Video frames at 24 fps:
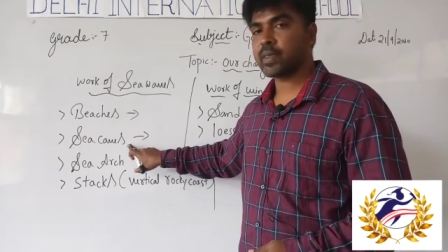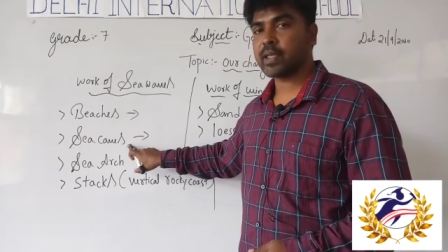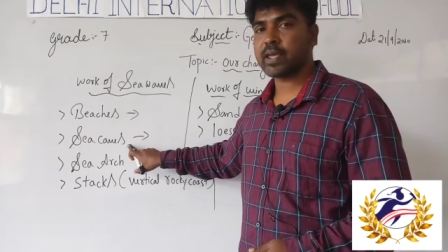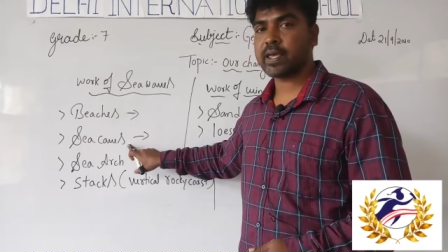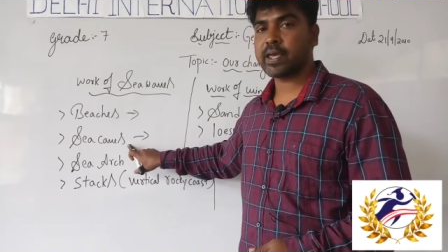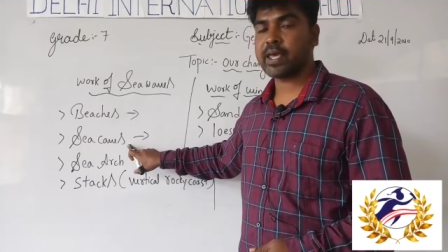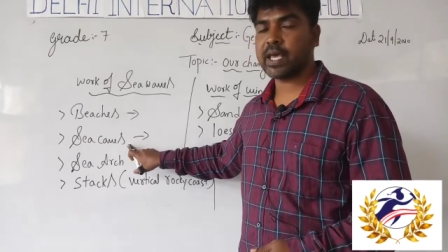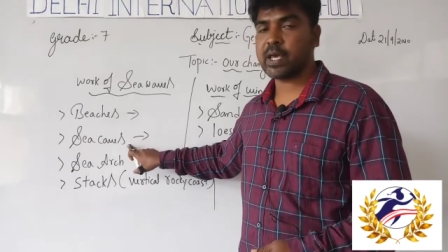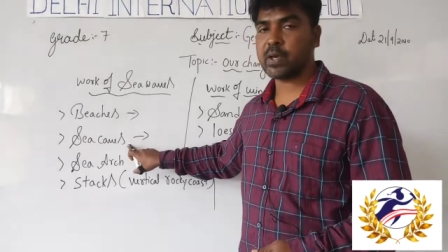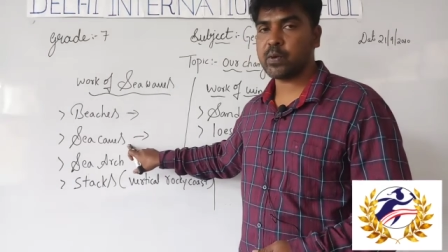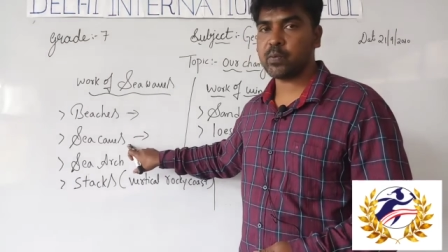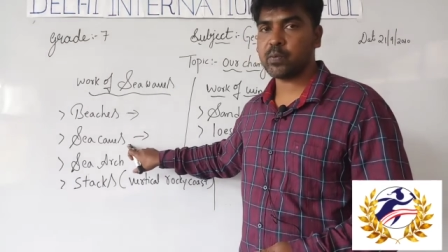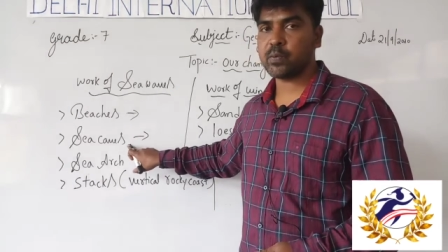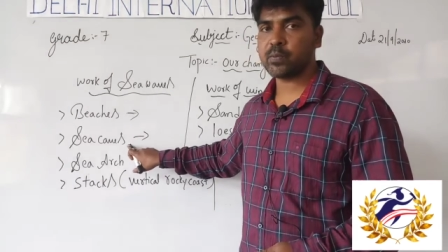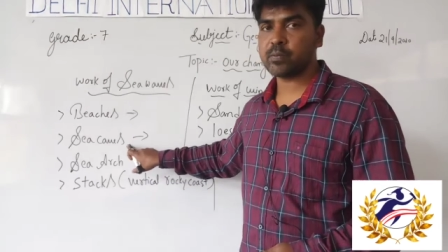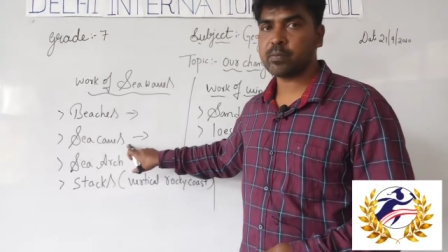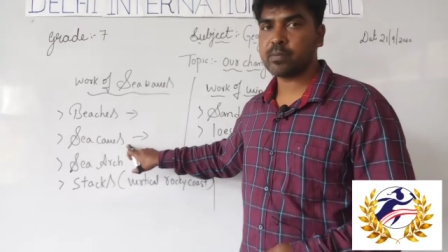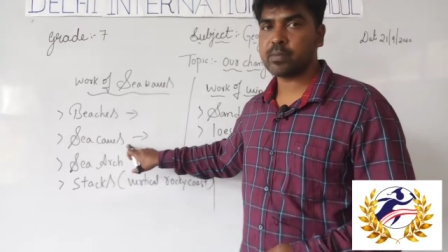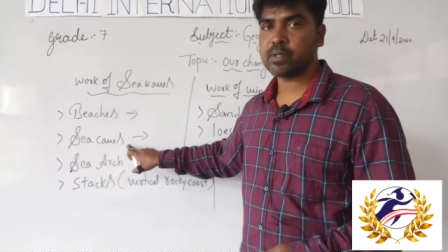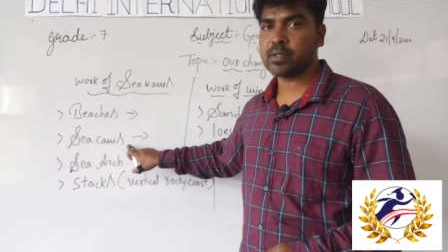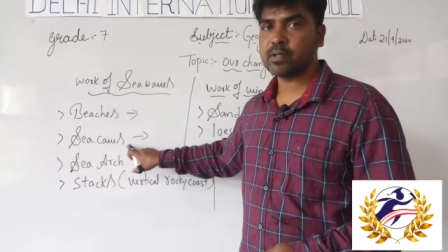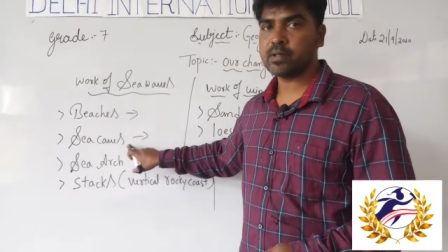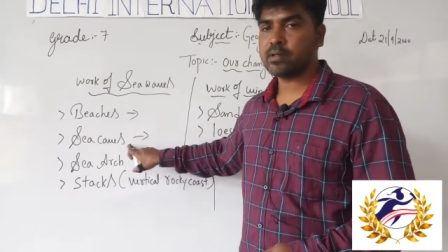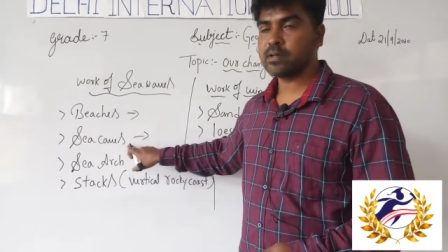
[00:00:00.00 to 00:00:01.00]
Cave.
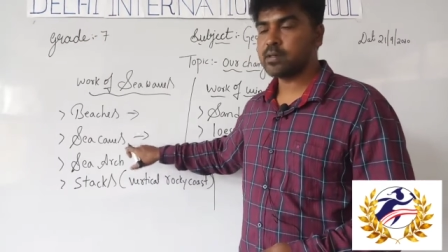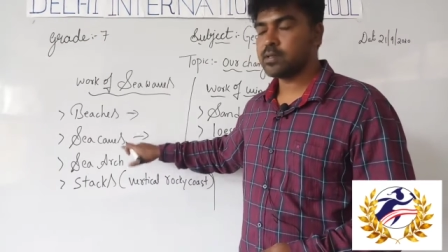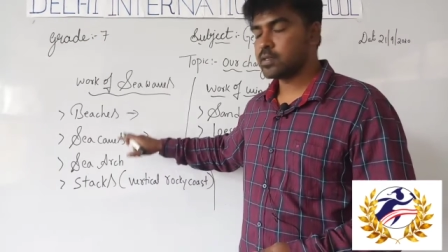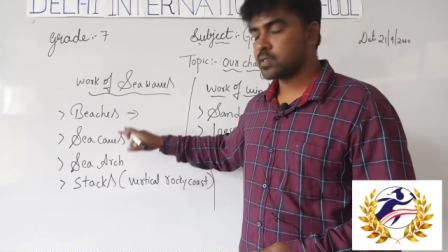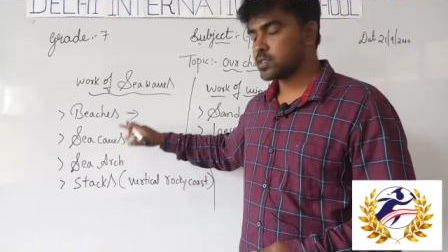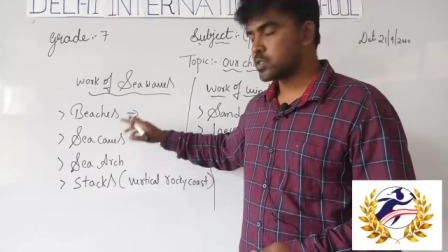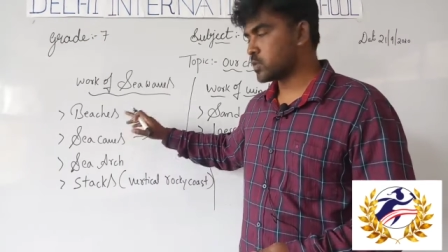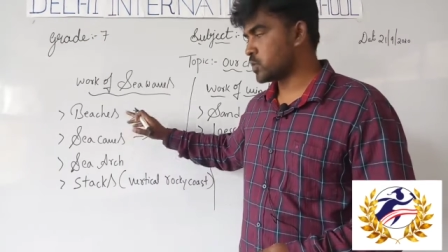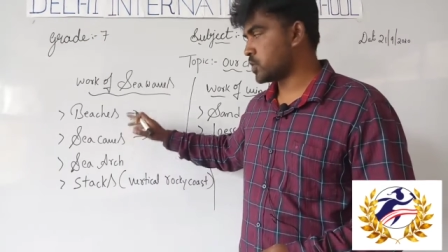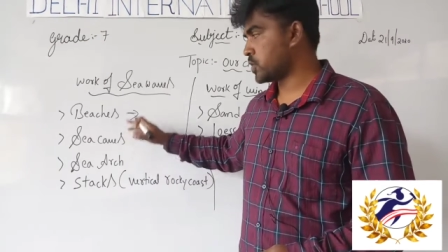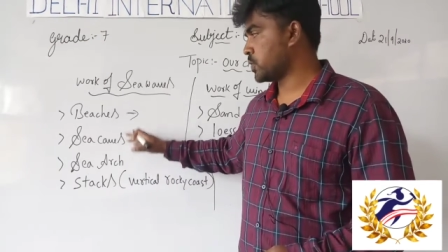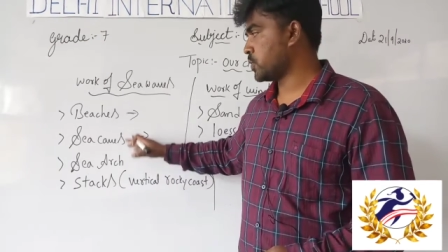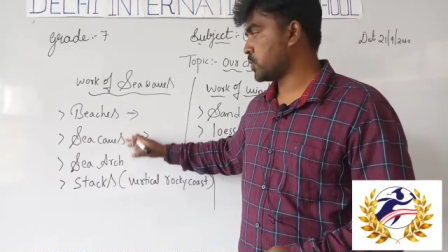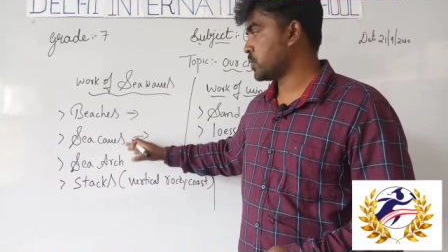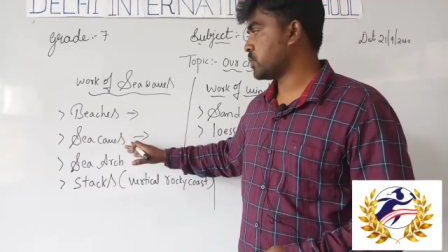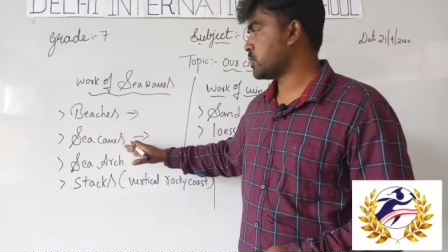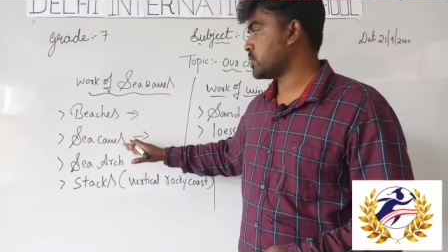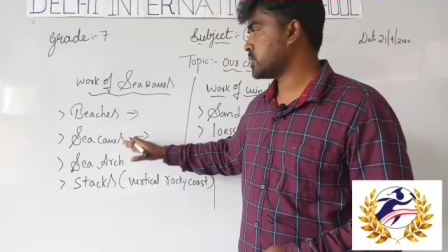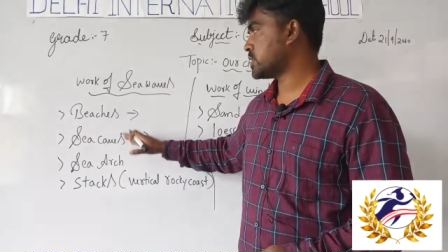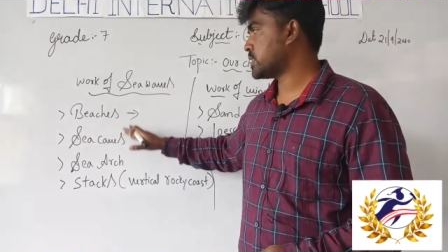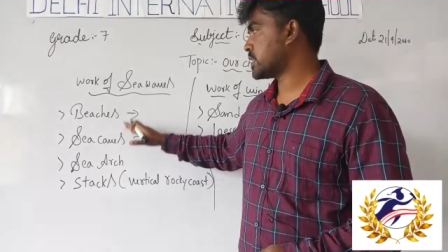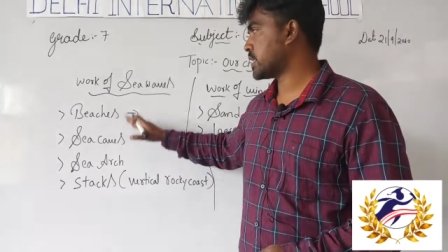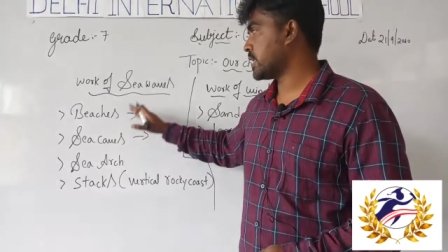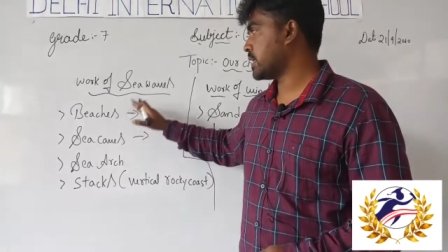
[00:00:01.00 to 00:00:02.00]
So
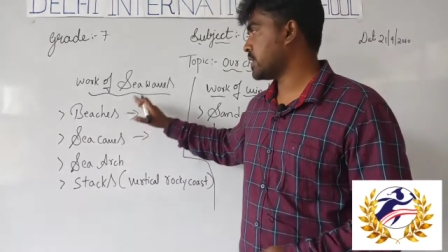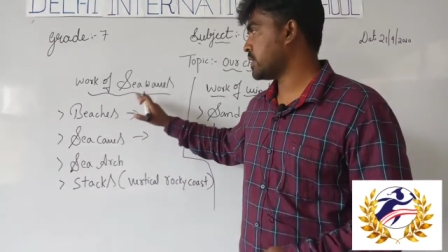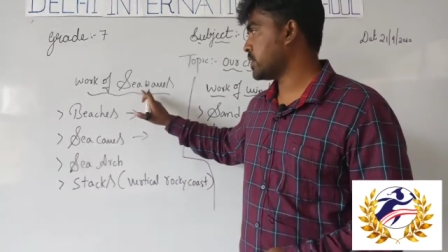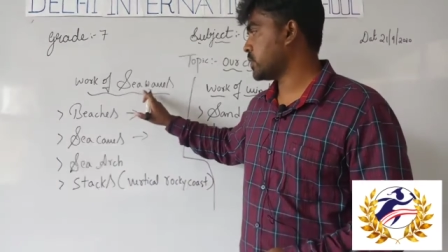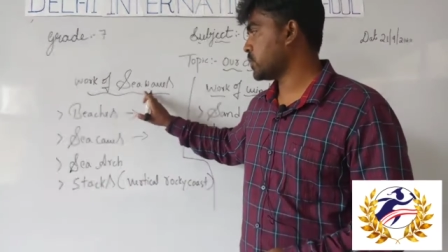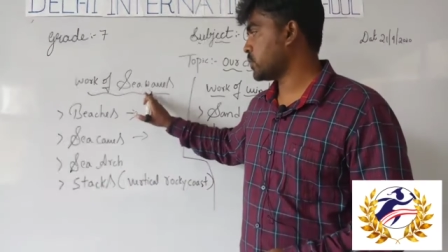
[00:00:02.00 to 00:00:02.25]
once again,